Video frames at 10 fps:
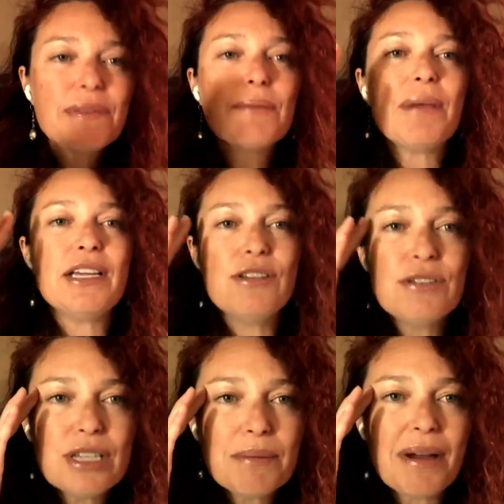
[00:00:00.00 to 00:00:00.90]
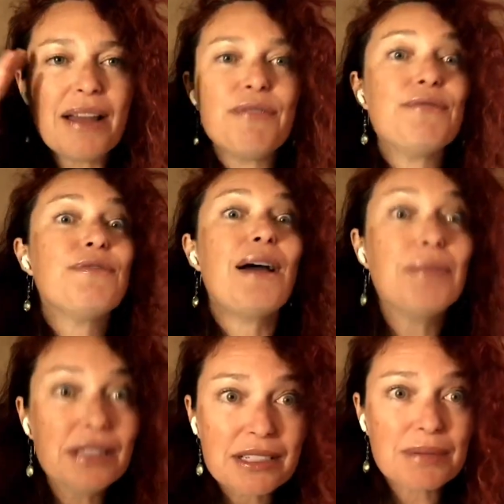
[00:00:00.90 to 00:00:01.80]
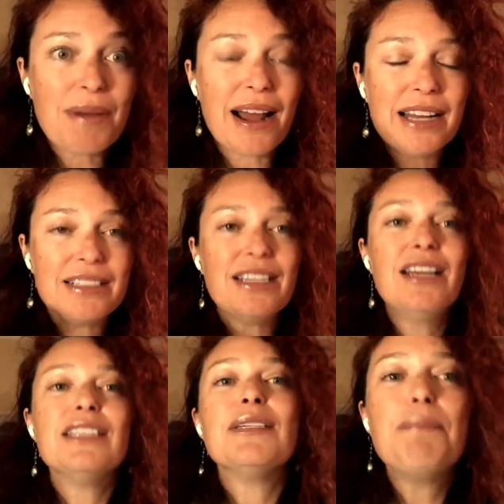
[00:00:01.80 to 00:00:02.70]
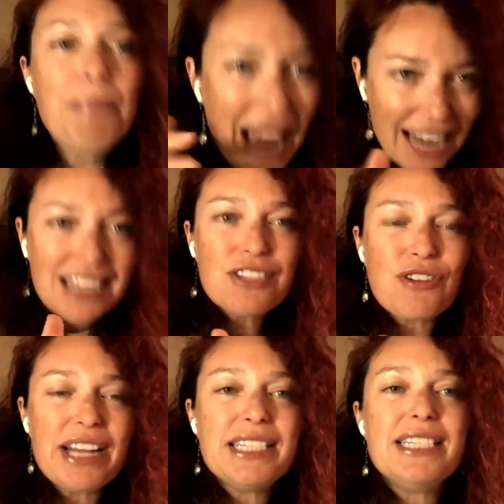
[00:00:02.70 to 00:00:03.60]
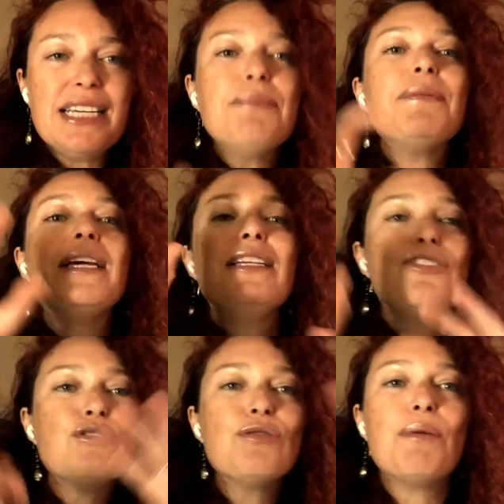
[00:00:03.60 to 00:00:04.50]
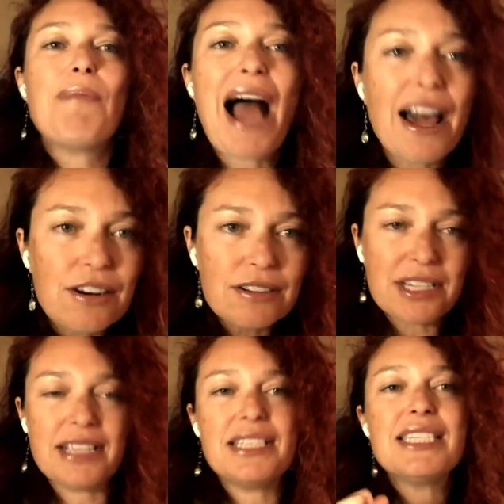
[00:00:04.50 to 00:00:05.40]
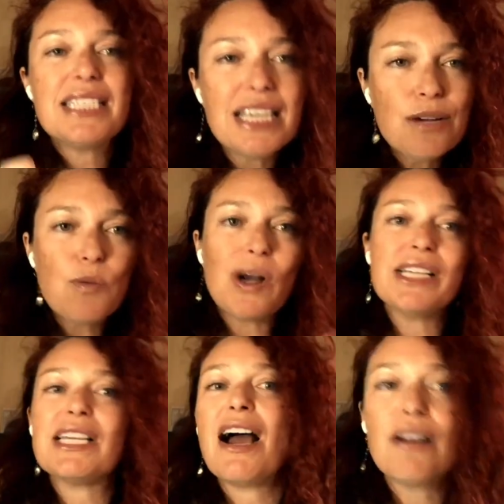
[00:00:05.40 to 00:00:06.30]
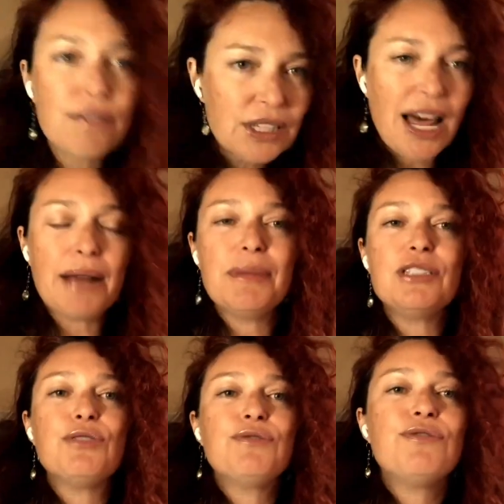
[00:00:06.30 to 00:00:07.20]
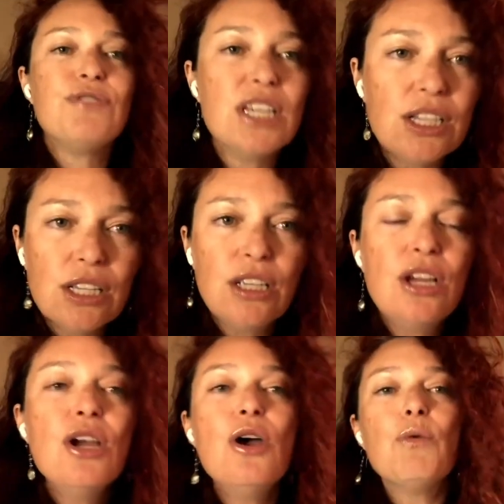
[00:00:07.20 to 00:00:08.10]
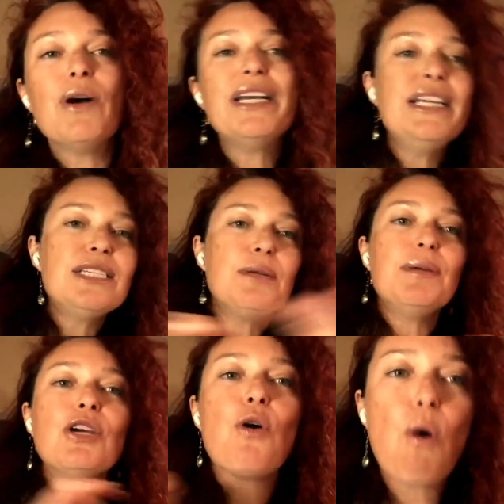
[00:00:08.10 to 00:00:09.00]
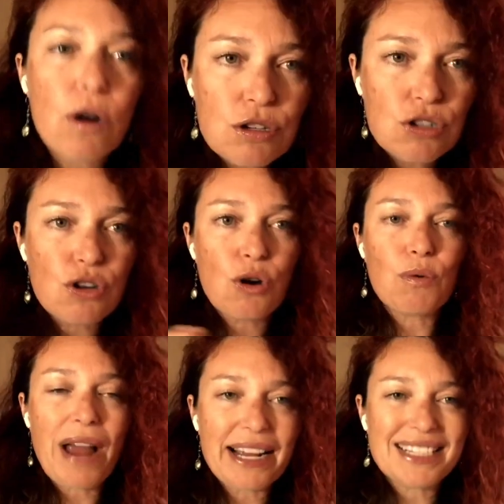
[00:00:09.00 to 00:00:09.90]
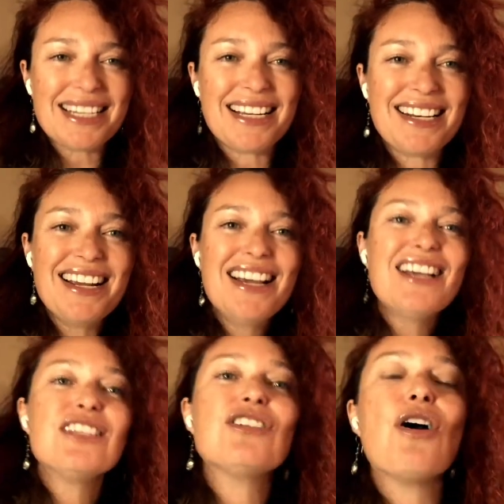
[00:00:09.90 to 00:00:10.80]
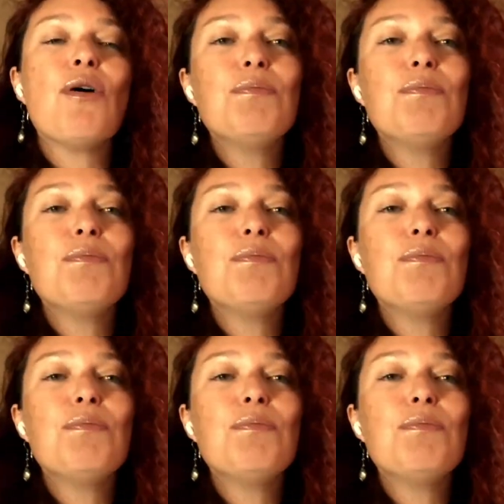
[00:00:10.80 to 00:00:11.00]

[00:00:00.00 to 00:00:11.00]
by using my fabulous mind to penetrate deep into the patterns and see what is out of alignment to feel what needs to be course corrected. So